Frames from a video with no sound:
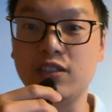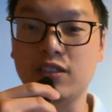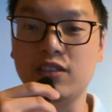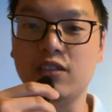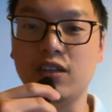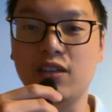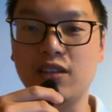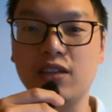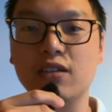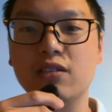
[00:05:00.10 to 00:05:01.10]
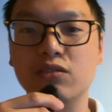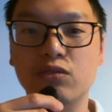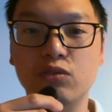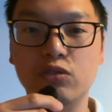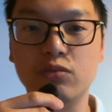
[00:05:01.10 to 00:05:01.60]
here, and that kind of
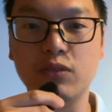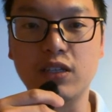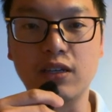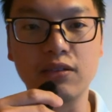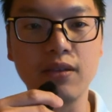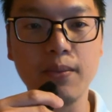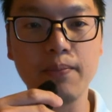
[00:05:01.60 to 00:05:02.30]
slows me down.